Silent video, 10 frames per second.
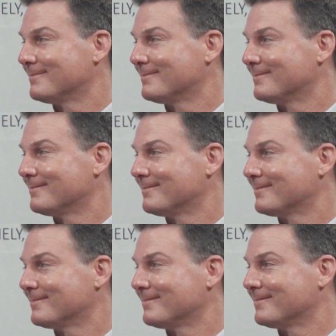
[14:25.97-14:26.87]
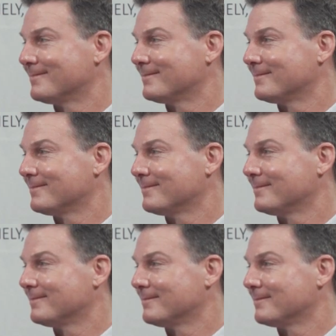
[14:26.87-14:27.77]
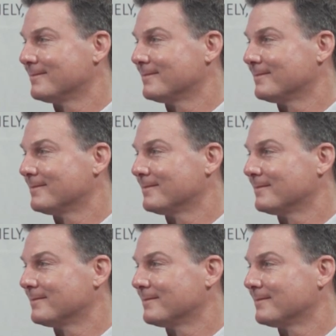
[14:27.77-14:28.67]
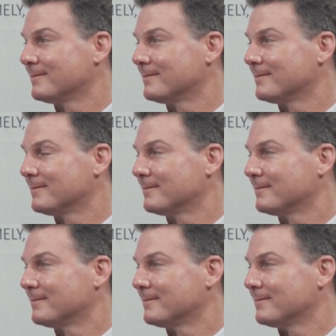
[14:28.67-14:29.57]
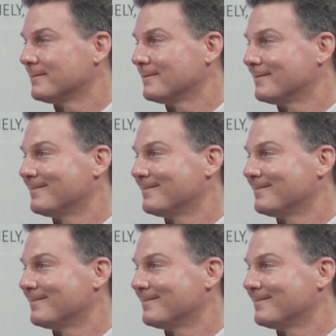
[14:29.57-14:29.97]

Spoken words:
No words are spoken by the person on screen.